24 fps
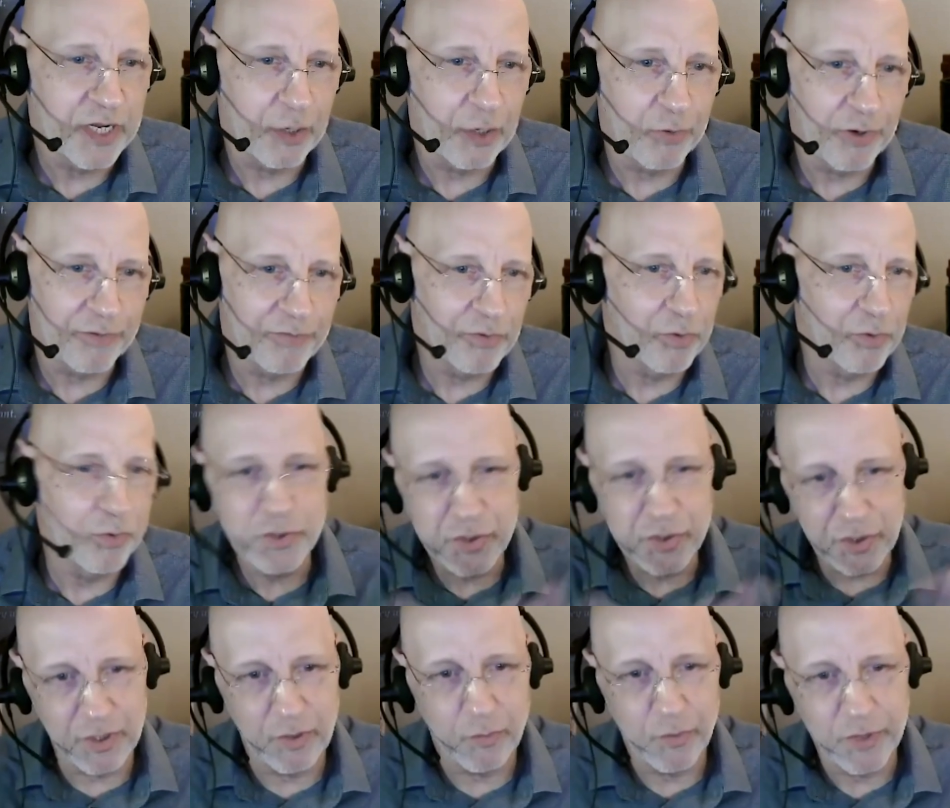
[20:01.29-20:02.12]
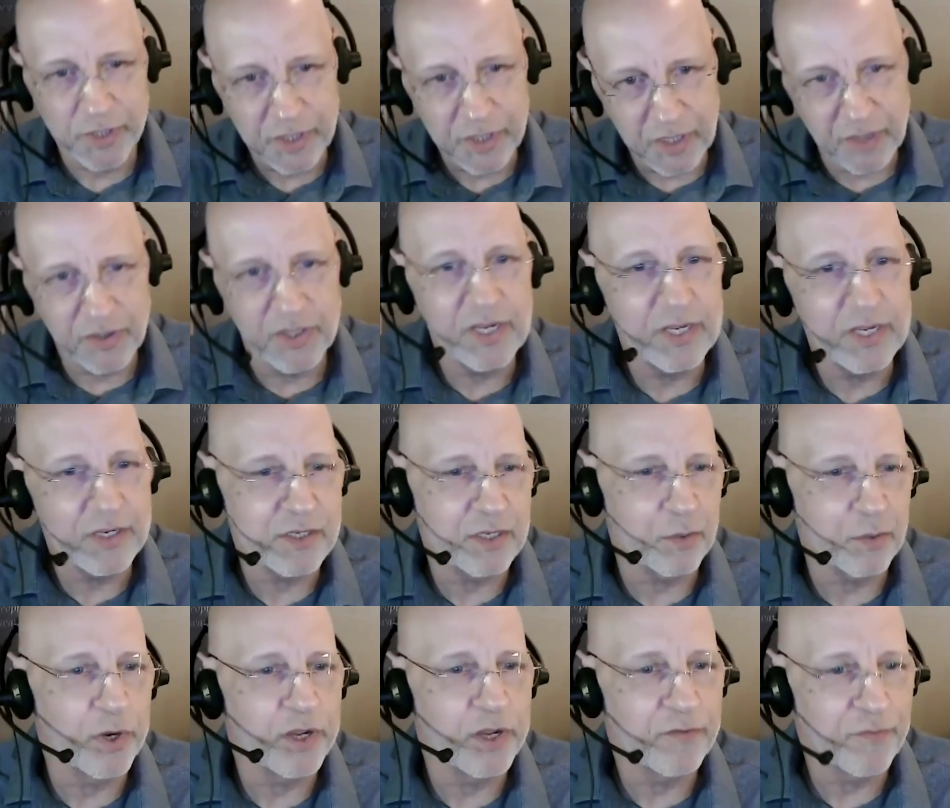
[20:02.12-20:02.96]
a revolution, or where do you think is
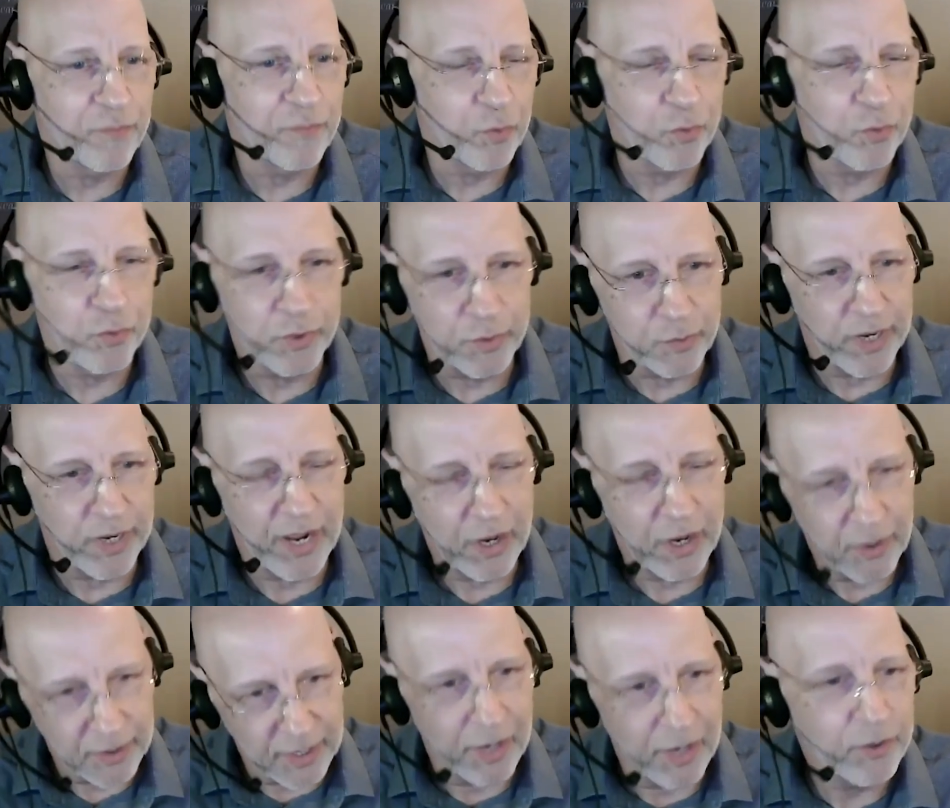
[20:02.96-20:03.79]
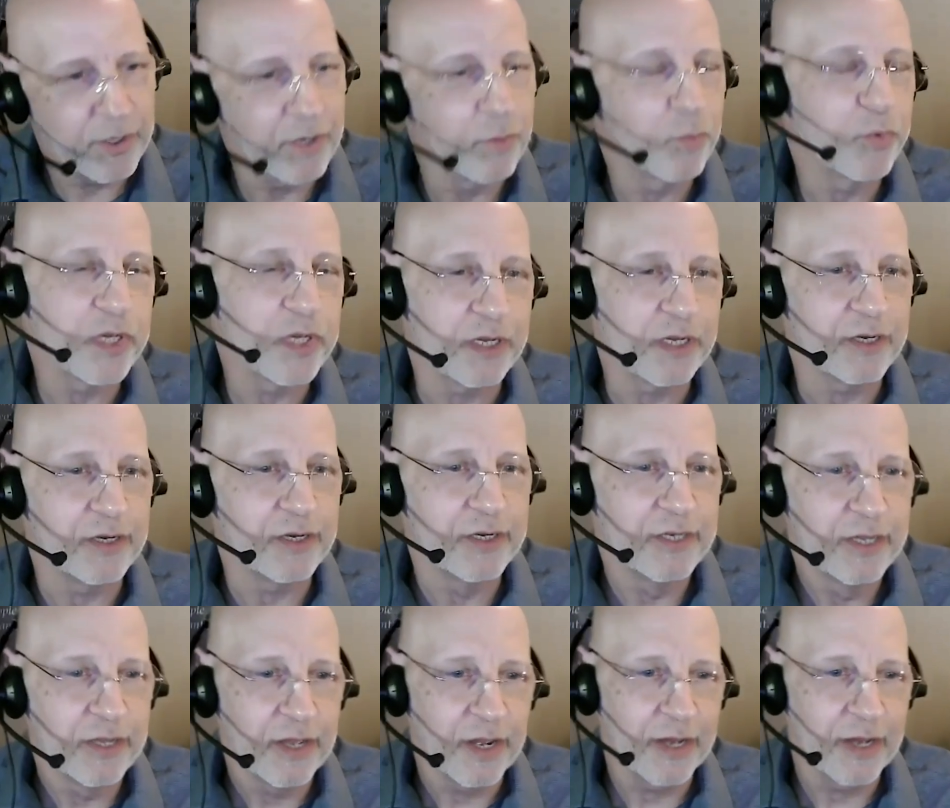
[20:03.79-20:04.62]
the way forward? How can we
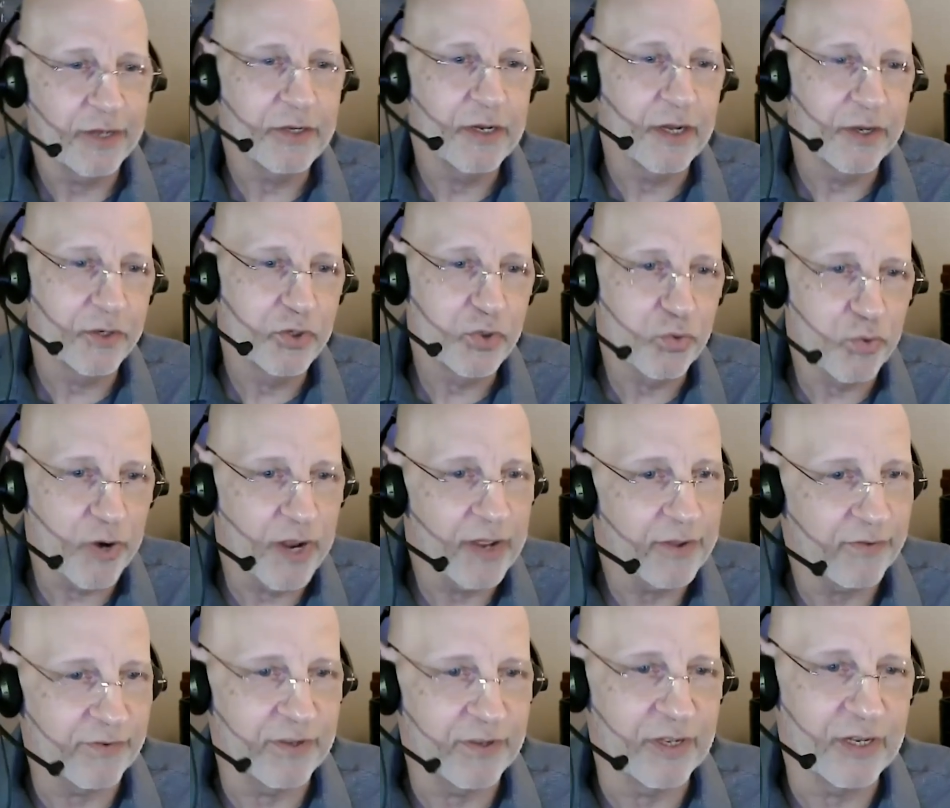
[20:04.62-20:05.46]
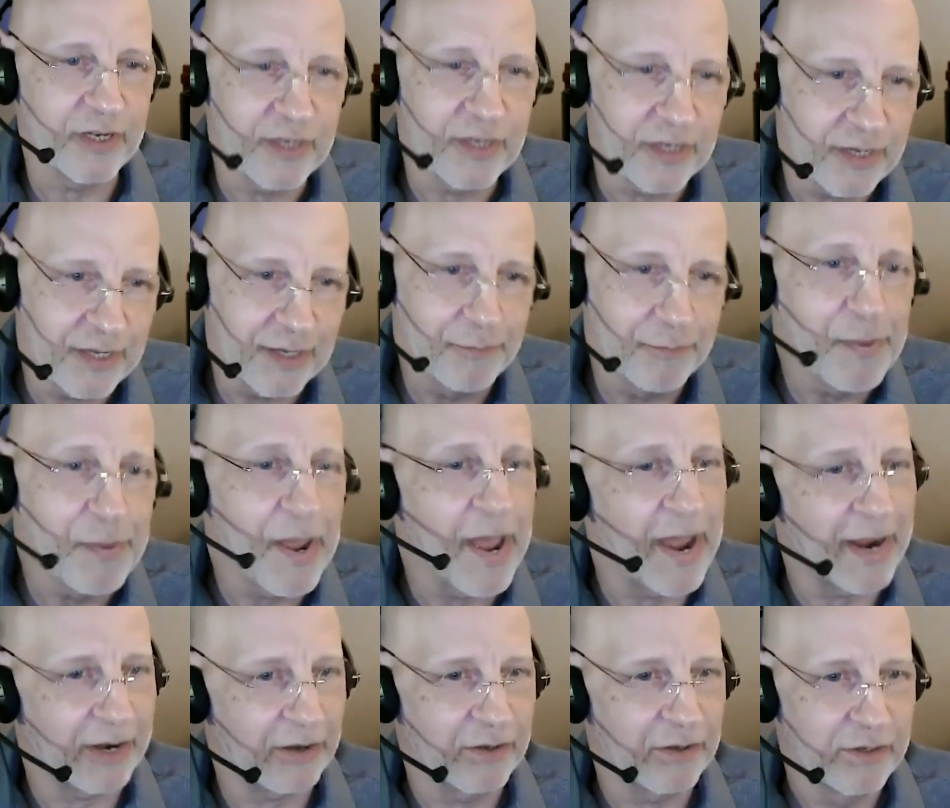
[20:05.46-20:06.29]
address and
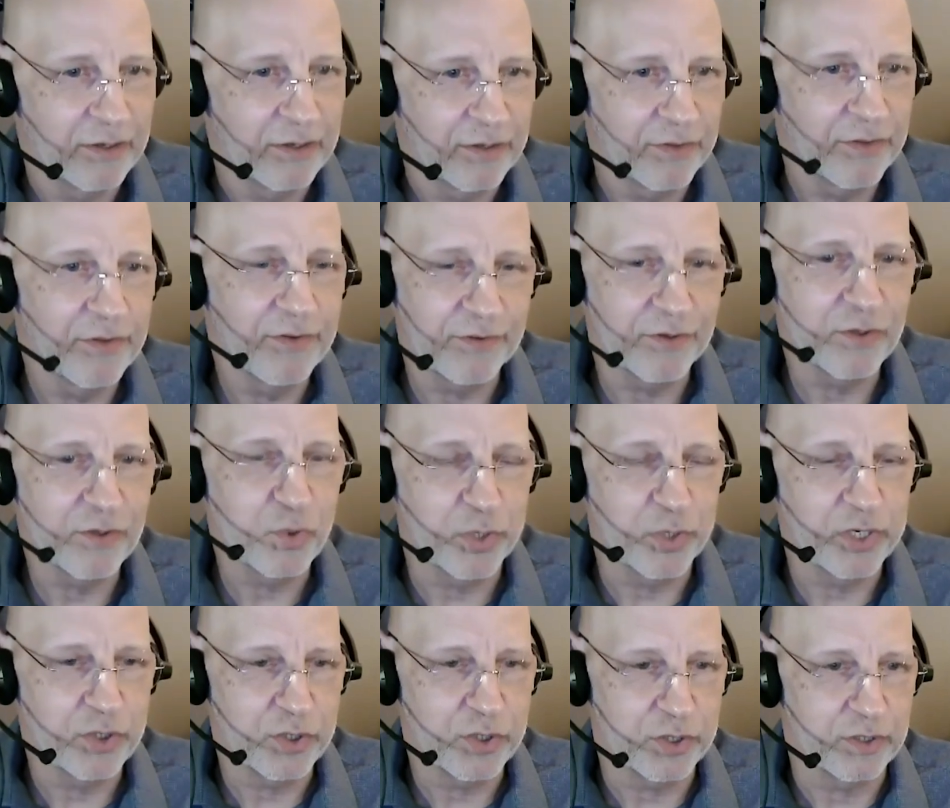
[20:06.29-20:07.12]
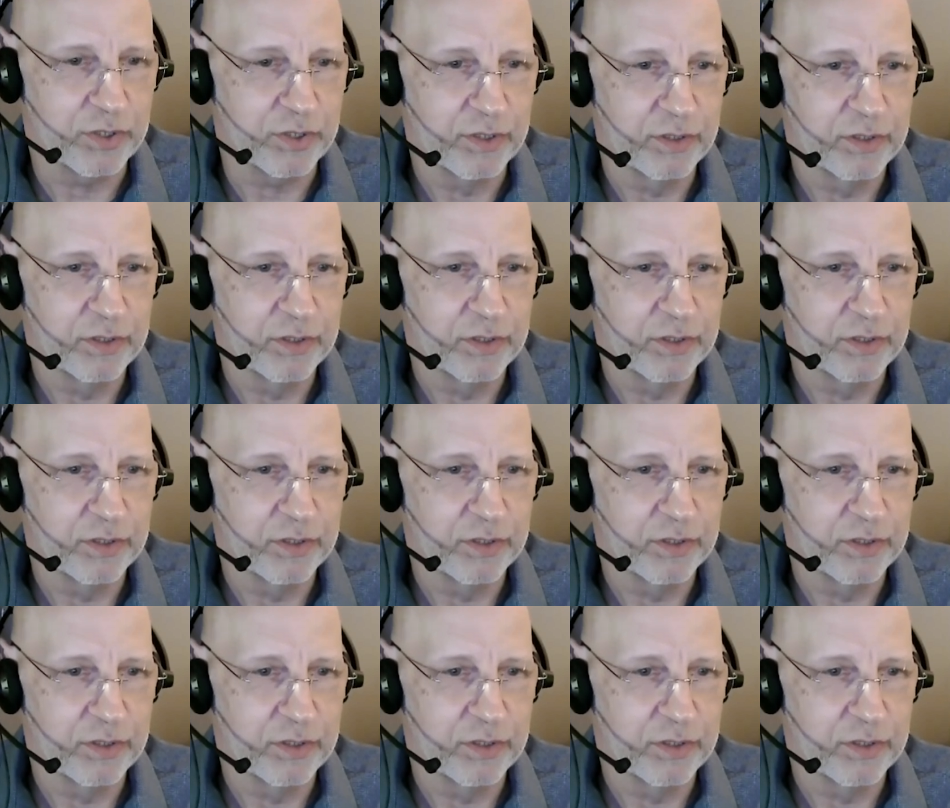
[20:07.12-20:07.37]
impact this situation?